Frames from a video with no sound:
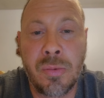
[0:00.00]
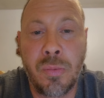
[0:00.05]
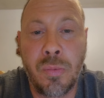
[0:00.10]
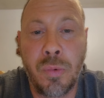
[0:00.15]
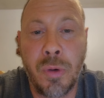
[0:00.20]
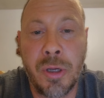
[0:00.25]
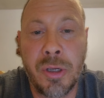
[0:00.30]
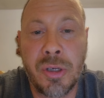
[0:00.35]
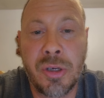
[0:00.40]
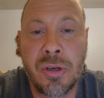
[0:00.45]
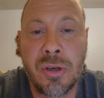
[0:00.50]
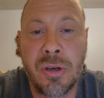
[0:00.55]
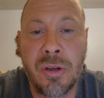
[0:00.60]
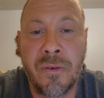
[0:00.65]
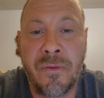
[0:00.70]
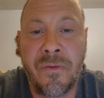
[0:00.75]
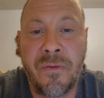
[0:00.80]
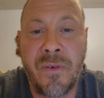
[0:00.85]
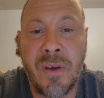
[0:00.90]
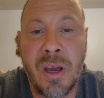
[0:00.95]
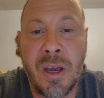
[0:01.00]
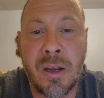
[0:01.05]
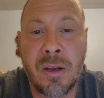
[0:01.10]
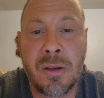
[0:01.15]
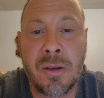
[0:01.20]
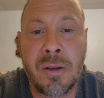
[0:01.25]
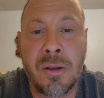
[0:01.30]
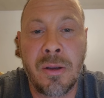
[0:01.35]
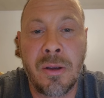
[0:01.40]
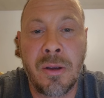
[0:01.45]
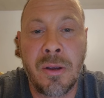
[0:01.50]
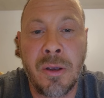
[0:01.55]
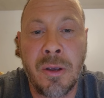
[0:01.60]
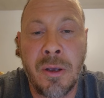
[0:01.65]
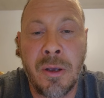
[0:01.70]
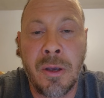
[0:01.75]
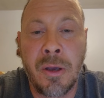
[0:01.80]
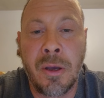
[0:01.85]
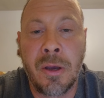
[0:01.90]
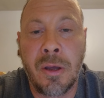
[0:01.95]
which could affect
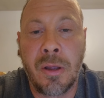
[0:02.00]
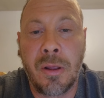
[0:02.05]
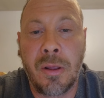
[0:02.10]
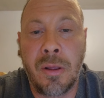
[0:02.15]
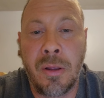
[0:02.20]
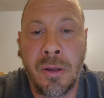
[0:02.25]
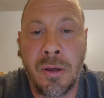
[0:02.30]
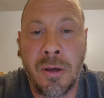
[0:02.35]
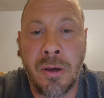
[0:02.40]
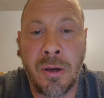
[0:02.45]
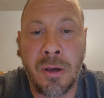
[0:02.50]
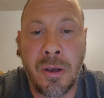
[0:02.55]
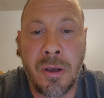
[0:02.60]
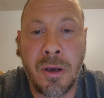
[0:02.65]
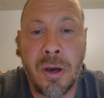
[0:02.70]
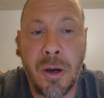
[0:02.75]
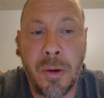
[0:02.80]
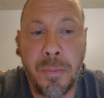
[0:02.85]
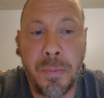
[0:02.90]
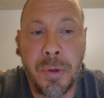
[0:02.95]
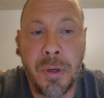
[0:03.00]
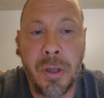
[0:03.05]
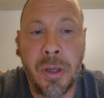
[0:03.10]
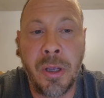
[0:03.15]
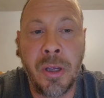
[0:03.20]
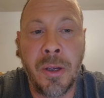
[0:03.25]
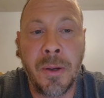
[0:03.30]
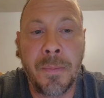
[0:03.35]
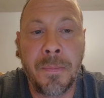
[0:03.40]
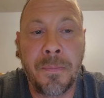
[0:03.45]
the company.